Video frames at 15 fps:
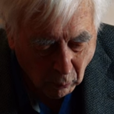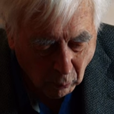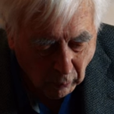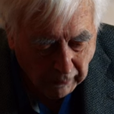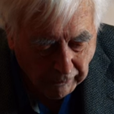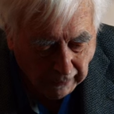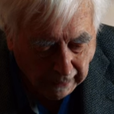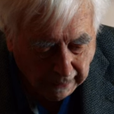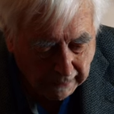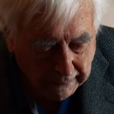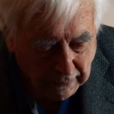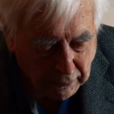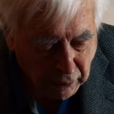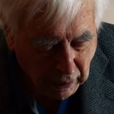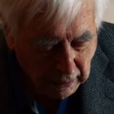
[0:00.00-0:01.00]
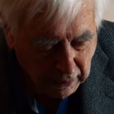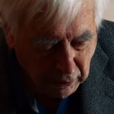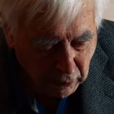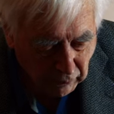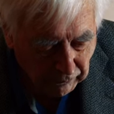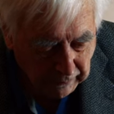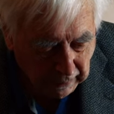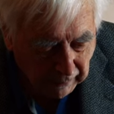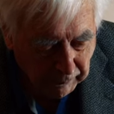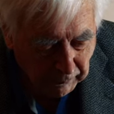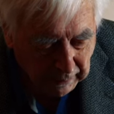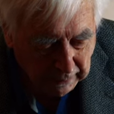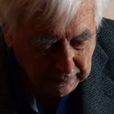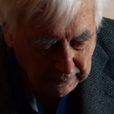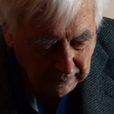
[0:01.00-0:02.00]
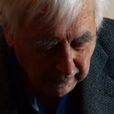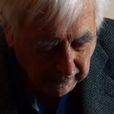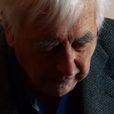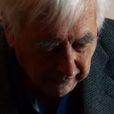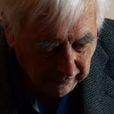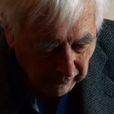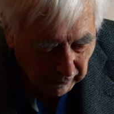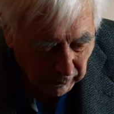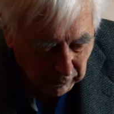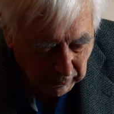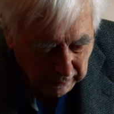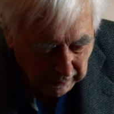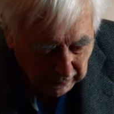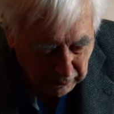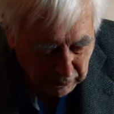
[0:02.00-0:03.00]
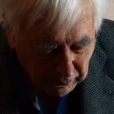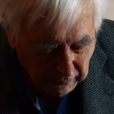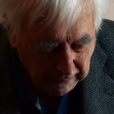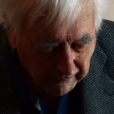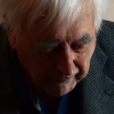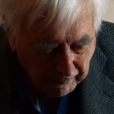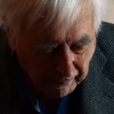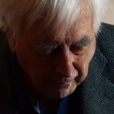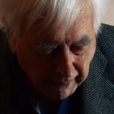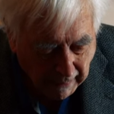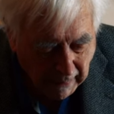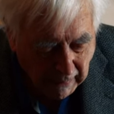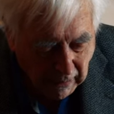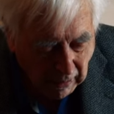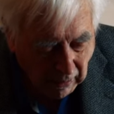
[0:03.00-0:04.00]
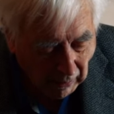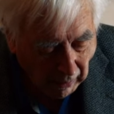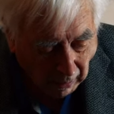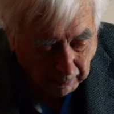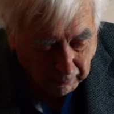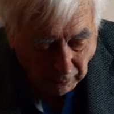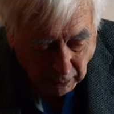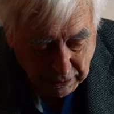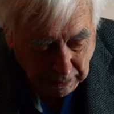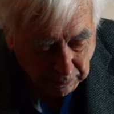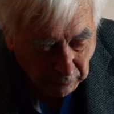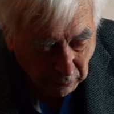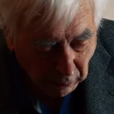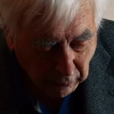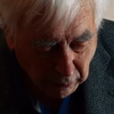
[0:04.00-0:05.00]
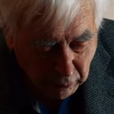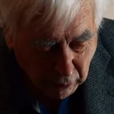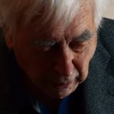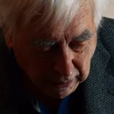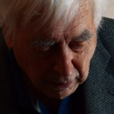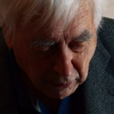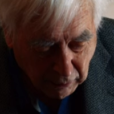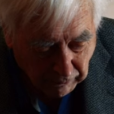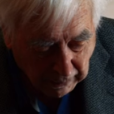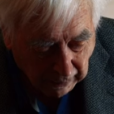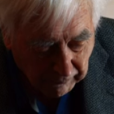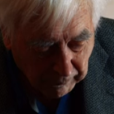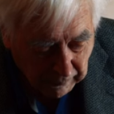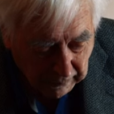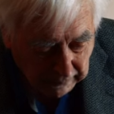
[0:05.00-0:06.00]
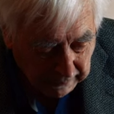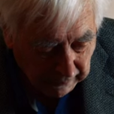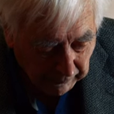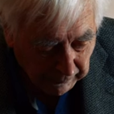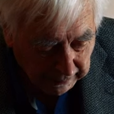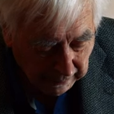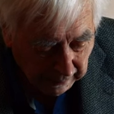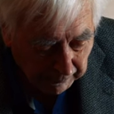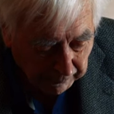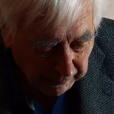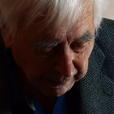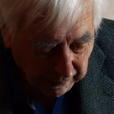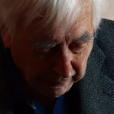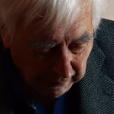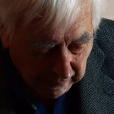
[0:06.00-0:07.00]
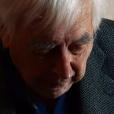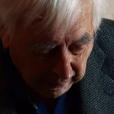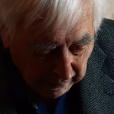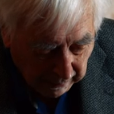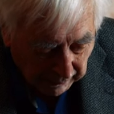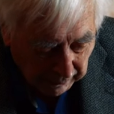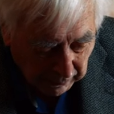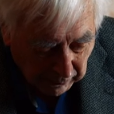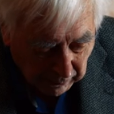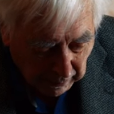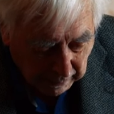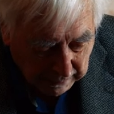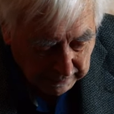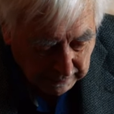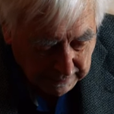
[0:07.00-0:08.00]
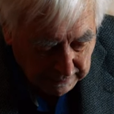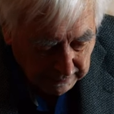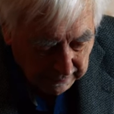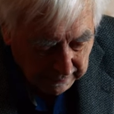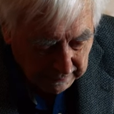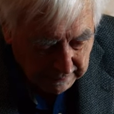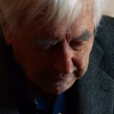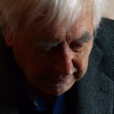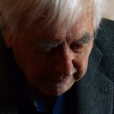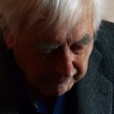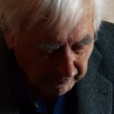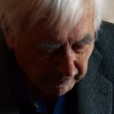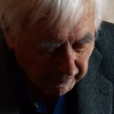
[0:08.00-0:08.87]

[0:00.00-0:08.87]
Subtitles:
We've had a change of government in our own country, a possible change of government coming up in the United States,